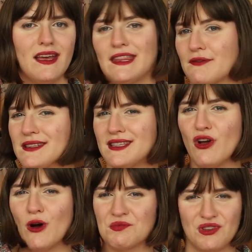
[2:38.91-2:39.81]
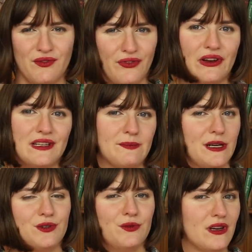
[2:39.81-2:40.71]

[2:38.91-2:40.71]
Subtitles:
There is the option for a special